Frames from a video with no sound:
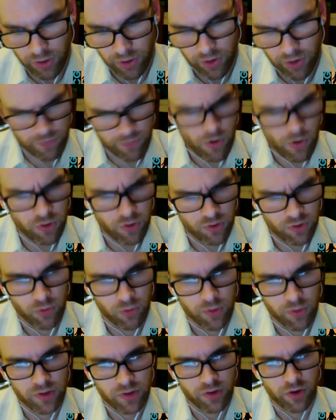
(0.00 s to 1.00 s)
to focus your
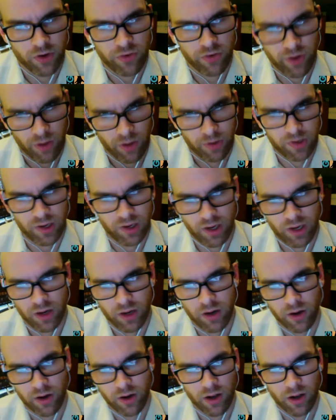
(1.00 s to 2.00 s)
research on a
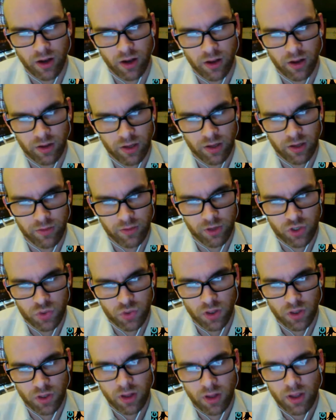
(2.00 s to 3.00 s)
particular
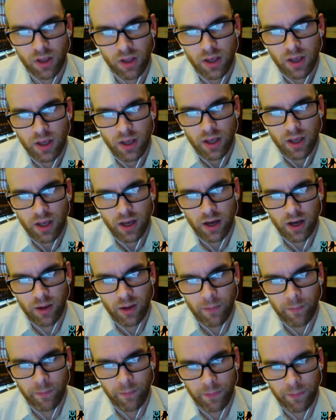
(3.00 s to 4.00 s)
individual,
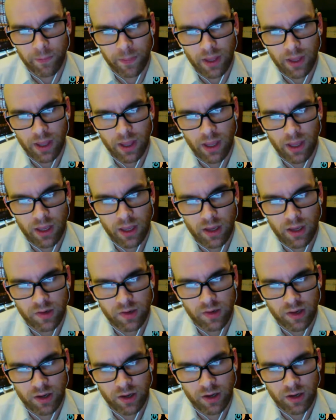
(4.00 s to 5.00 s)
and
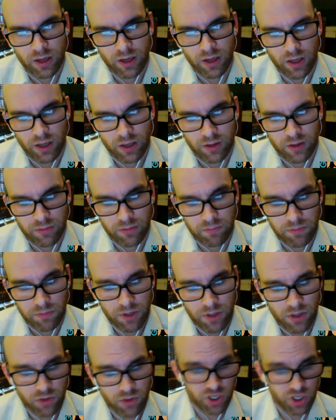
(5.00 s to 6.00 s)
you
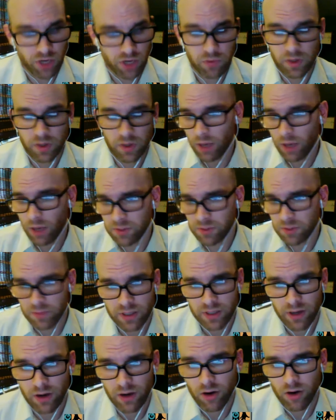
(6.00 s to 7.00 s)
know, generally helps me
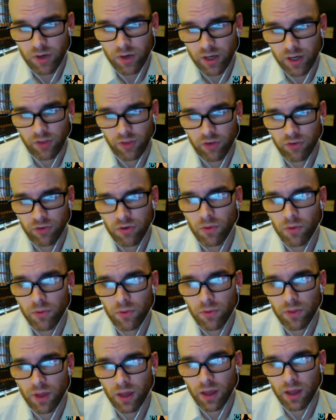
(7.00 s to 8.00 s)
narrow in on the
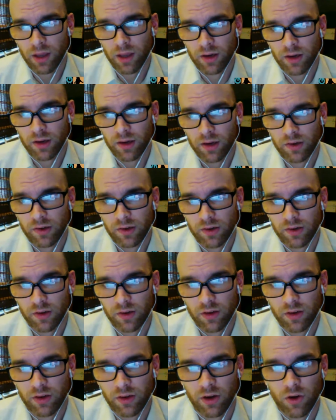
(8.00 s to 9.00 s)
truth. And
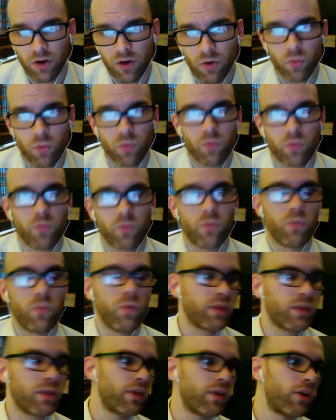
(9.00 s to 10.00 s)
you know
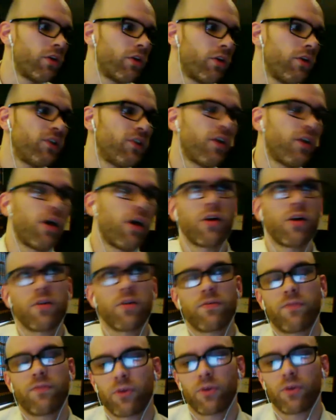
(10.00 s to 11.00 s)
what the goods are
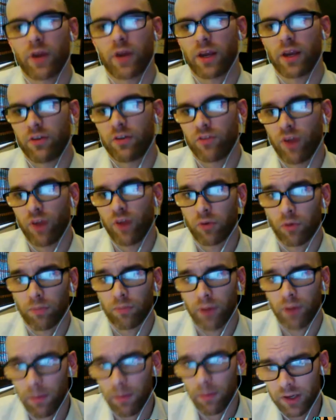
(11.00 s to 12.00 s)
for a general
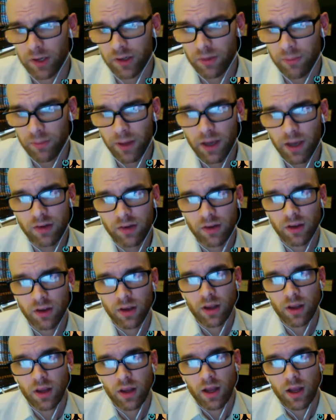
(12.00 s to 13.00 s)
public debate.
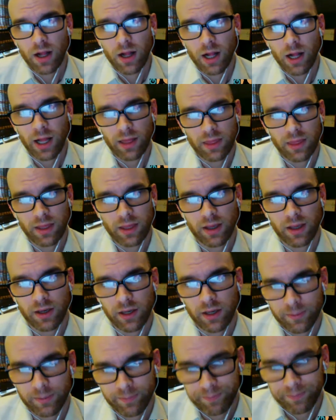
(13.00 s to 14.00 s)
I think
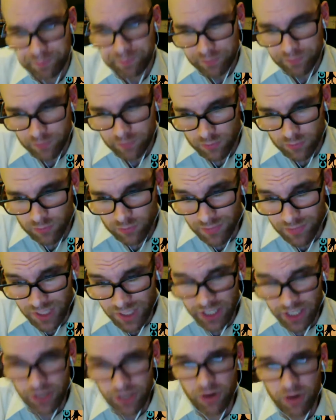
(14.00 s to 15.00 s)

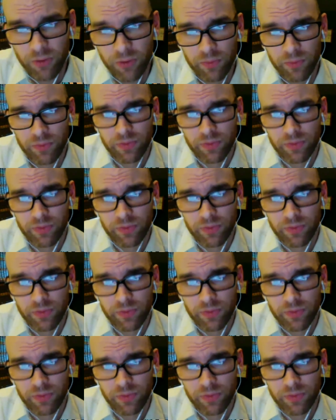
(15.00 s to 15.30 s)
you know,